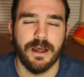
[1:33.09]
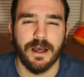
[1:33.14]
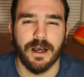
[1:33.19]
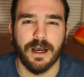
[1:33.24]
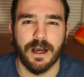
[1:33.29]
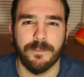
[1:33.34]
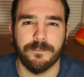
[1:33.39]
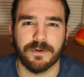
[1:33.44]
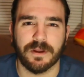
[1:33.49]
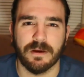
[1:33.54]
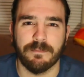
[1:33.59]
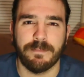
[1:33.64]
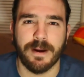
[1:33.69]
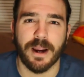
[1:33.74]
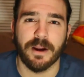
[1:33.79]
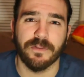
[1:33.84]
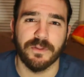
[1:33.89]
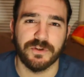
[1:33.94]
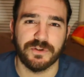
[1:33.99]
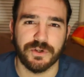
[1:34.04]

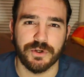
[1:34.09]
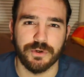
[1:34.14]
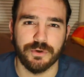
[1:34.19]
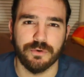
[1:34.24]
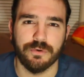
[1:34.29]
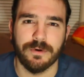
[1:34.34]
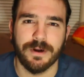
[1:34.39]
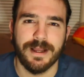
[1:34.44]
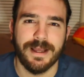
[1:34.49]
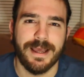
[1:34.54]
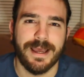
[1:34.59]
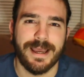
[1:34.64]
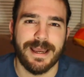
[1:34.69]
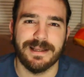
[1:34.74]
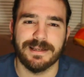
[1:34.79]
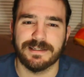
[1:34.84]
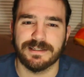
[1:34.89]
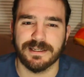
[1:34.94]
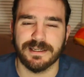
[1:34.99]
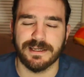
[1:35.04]
compare the two,
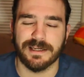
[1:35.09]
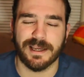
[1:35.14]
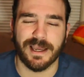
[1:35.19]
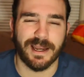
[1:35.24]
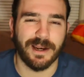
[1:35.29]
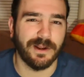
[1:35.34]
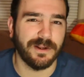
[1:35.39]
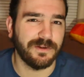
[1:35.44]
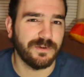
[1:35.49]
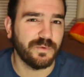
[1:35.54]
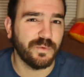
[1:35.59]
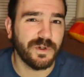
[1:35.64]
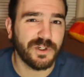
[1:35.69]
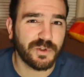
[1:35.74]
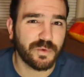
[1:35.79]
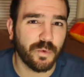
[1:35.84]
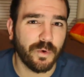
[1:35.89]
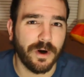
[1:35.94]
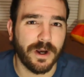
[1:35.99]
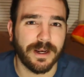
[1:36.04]
and see kind of
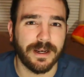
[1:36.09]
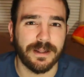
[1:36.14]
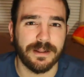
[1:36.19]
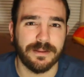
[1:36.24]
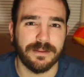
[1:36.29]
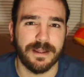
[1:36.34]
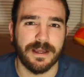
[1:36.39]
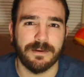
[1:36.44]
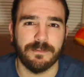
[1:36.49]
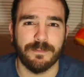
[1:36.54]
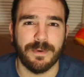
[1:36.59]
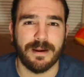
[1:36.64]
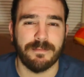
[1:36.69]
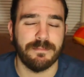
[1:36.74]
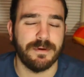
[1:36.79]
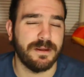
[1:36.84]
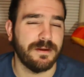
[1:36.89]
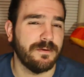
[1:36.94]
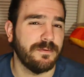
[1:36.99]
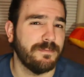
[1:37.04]
which one that may
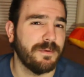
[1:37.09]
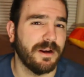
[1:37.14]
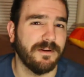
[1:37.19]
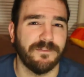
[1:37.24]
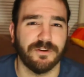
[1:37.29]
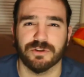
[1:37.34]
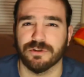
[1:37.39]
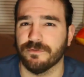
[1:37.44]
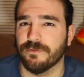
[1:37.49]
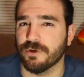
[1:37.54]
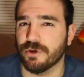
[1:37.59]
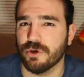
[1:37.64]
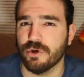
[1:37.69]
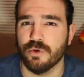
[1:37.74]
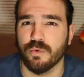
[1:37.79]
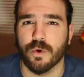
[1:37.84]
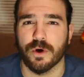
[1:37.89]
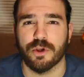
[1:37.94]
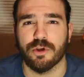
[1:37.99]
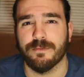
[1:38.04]
be beneficial for
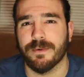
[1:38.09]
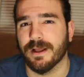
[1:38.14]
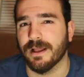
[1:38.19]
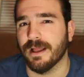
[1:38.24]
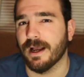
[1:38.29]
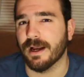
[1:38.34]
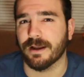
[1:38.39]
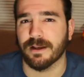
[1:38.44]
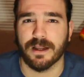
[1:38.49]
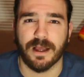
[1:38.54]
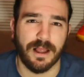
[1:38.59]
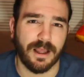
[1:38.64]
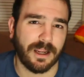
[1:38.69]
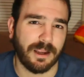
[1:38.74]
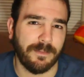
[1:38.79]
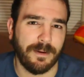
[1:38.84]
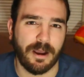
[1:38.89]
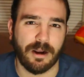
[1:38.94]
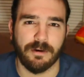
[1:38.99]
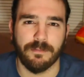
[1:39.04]
you, what you may like and not like
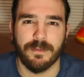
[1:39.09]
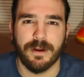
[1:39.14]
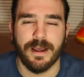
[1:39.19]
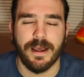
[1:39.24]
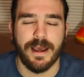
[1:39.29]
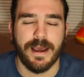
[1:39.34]
about them,